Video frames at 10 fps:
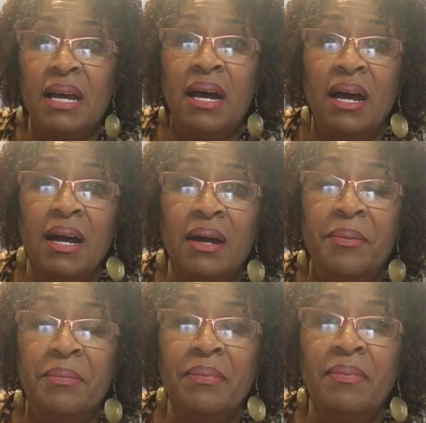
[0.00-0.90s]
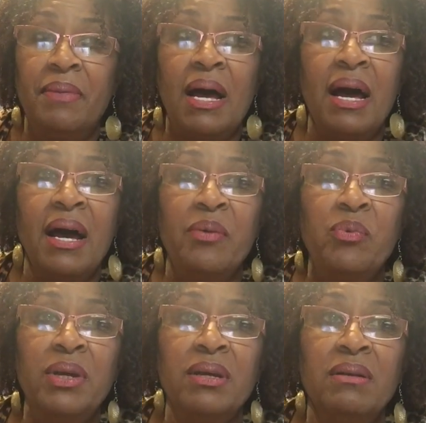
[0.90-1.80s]
I
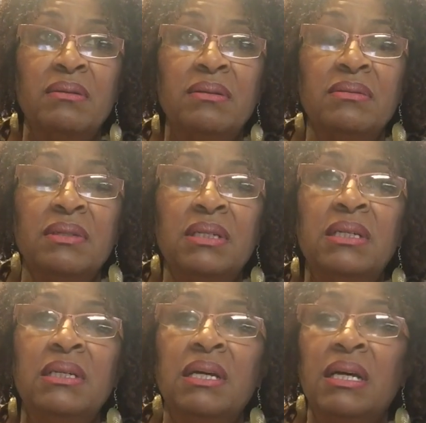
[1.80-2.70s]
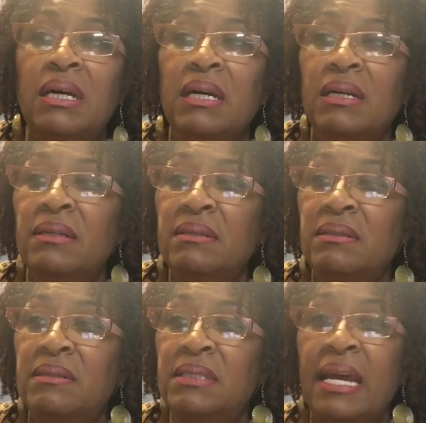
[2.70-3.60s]
will
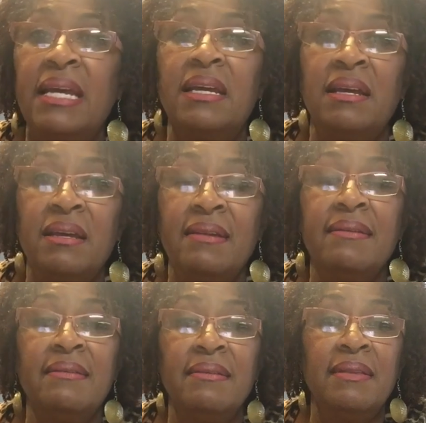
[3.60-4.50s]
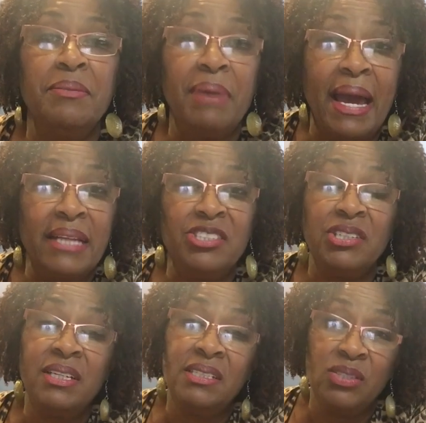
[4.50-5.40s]
take the batch
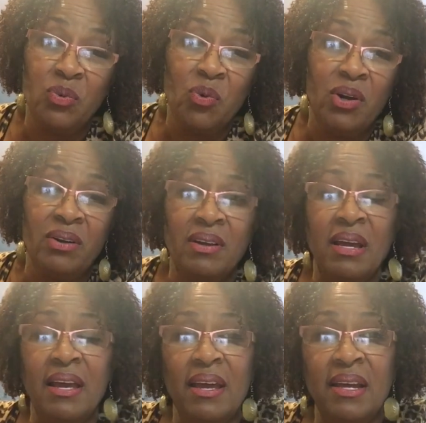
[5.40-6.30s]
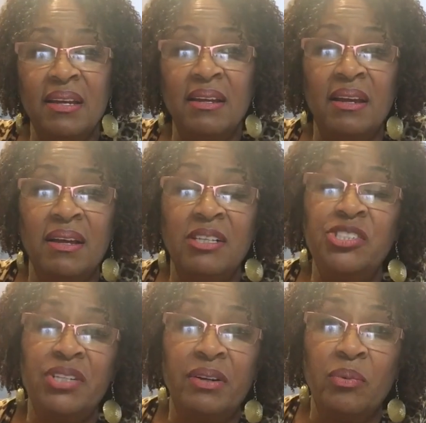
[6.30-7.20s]
into work and
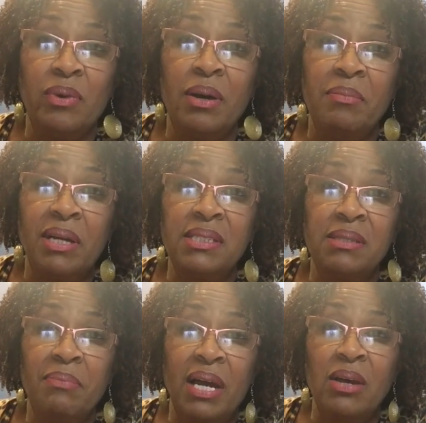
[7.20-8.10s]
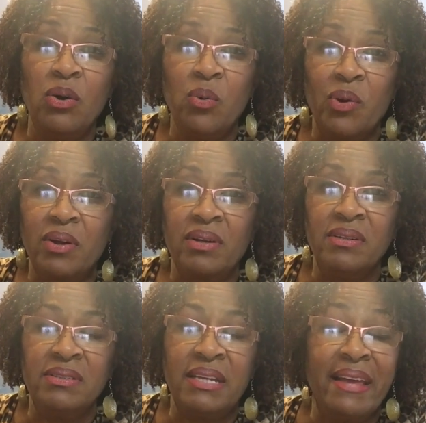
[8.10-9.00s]
share it amongst my
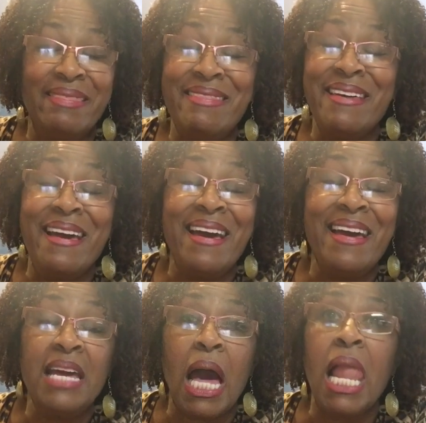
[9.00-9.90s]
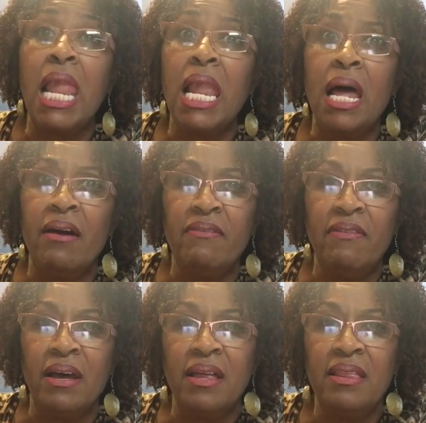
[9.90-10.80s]
coworkers, and they
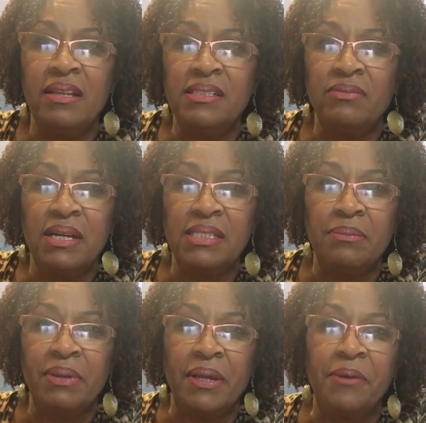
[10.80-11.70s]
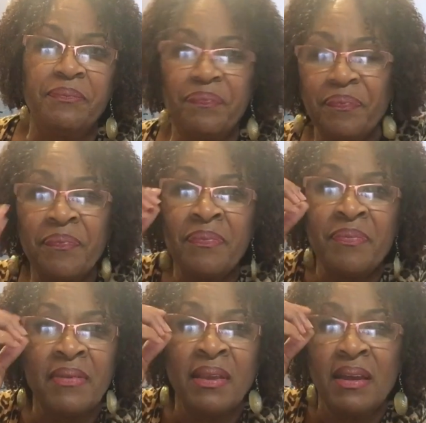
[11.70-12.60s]
love this recipe.
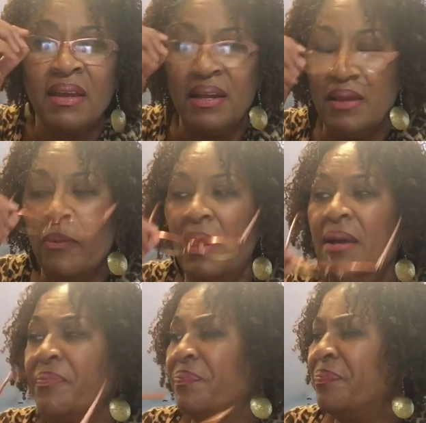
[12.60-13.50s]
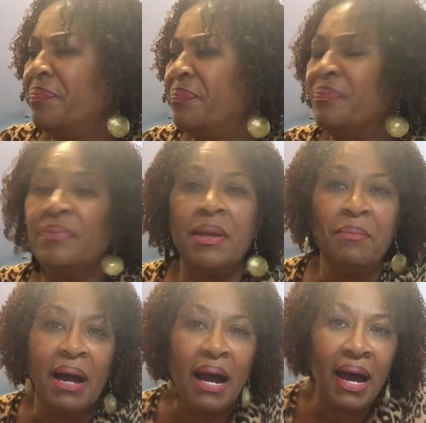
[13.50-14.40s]
Anyway,
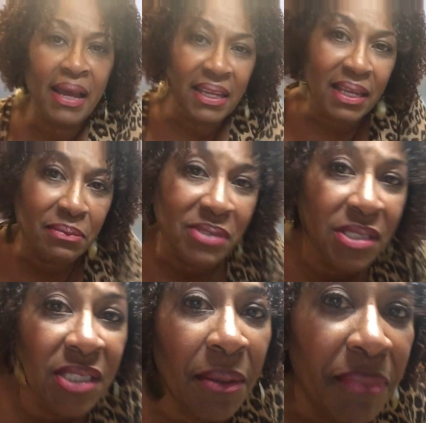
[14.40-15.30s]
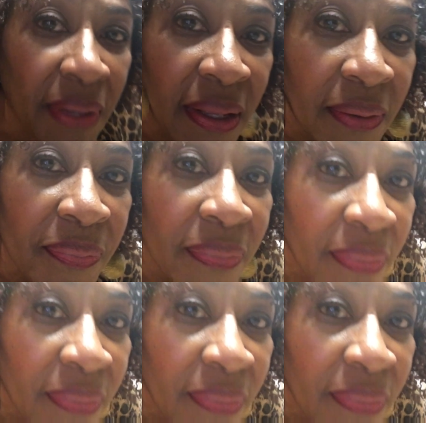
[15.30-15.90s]
my eye keeps jumping.